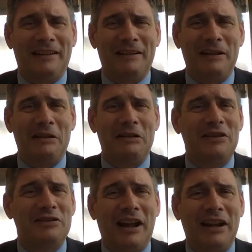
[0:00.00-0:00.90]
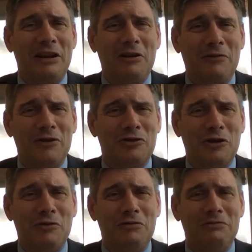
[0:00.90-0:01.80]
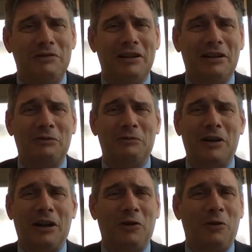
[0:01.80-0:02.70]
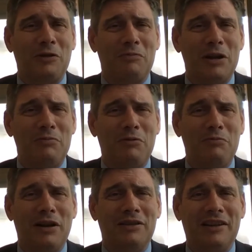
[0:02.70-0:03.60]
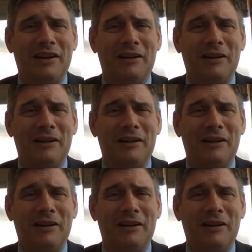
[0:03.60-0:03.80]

listen, I get nervous too uh, when I talk to people, but